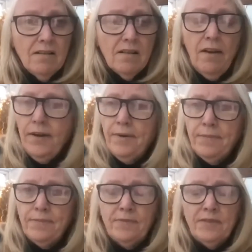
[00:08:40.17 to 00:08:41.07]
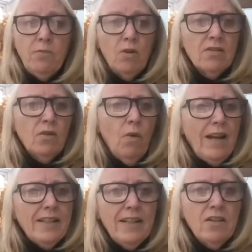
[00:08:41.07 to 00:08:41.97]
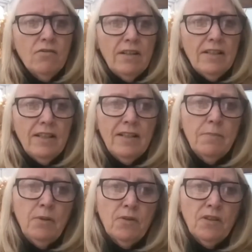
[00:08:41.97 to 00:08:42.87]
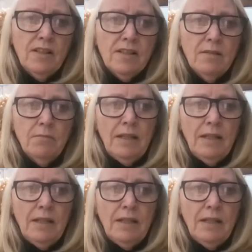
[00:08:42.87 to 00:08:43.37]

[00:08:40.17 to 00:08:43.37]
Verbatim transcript: Um, it wasn't quite interesting in spiritualism.